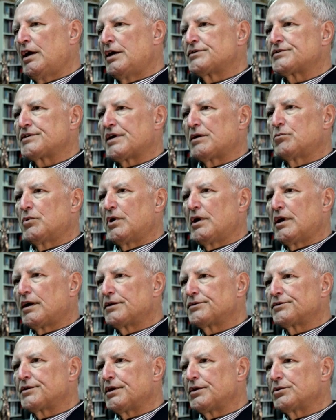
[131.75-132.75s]
Samuel
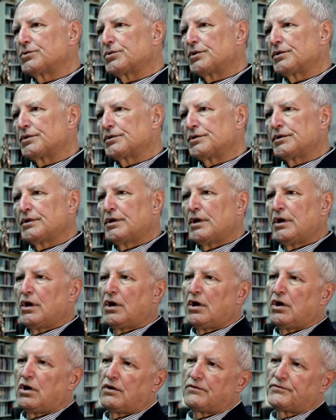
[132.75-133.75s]
Huntington
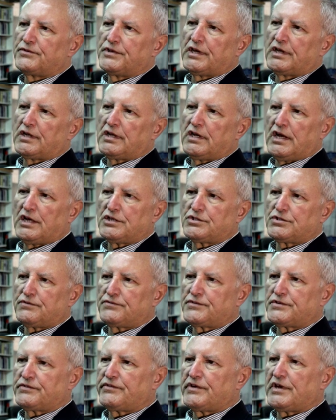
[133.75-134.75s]
of the clash
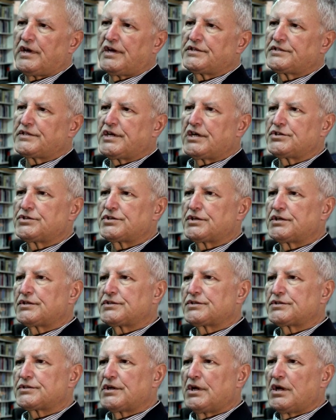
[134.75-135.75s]
of
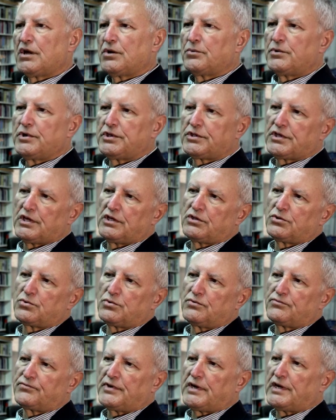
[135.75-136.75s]
civilizations, we tend
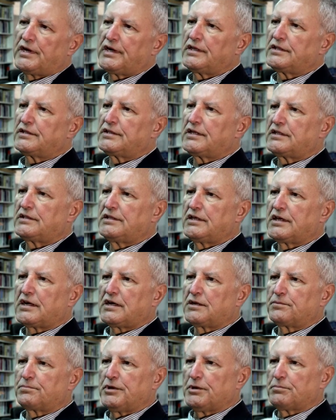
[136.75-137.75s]
to find that there
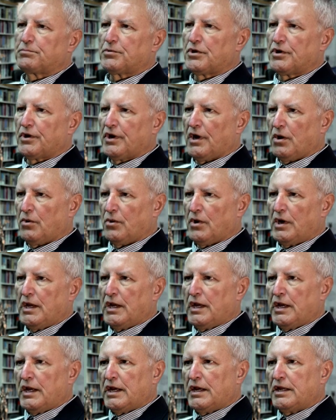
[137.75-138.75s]
are people now
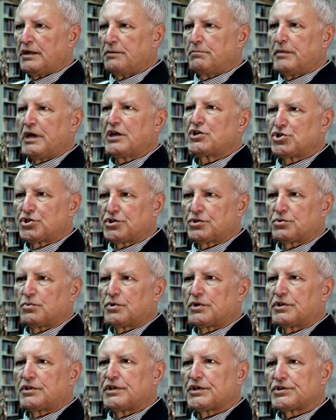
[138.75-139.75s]
enmeshed
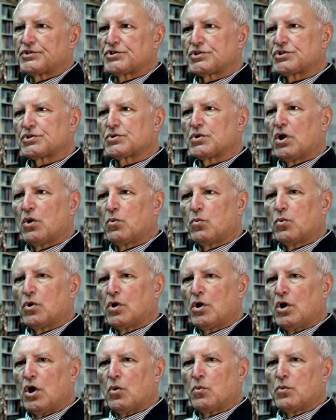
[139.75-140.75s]
with
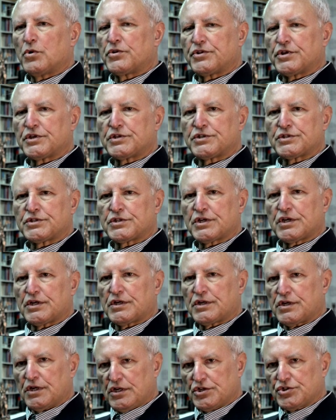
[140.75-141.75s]
this
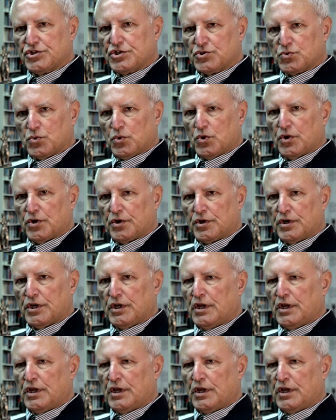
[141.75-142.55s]
religious war.